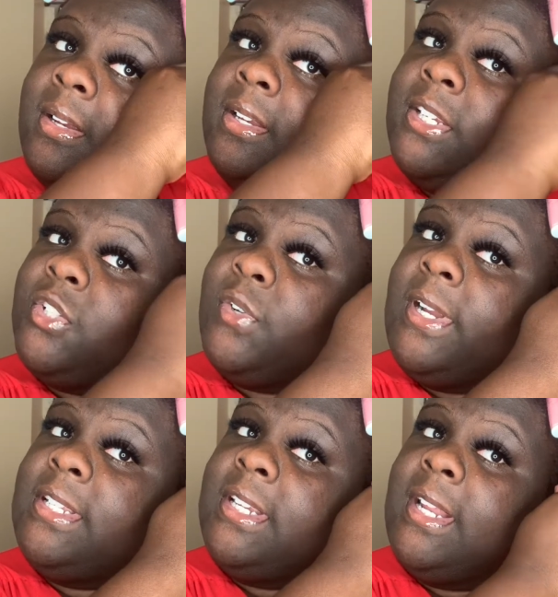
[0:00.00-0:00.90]

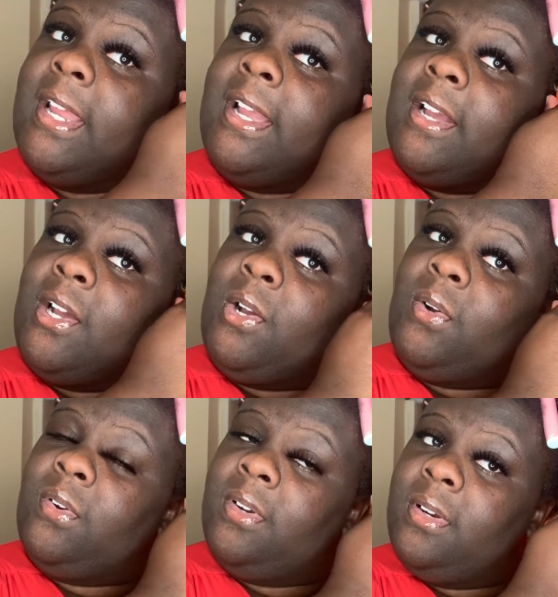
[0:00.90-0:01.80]
stretch it
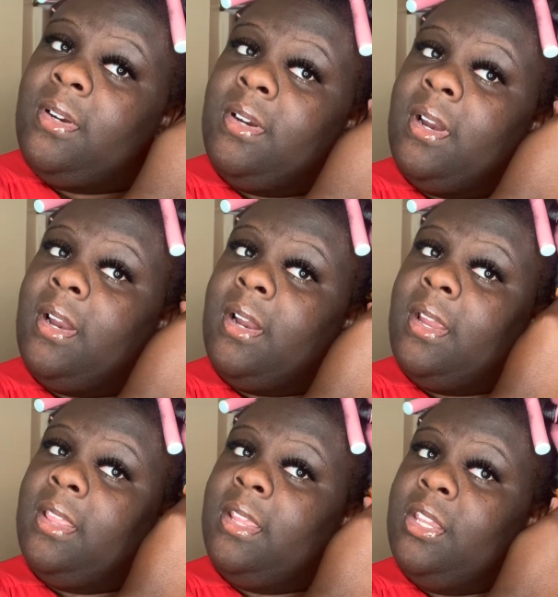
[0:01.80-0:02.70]
out,
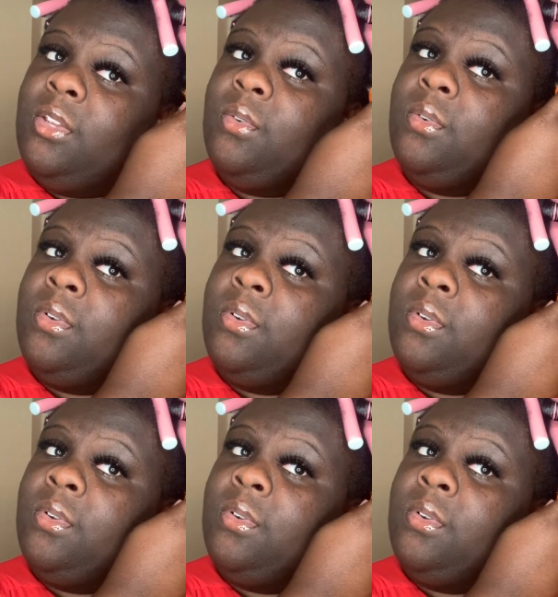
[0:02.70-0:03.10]
and then you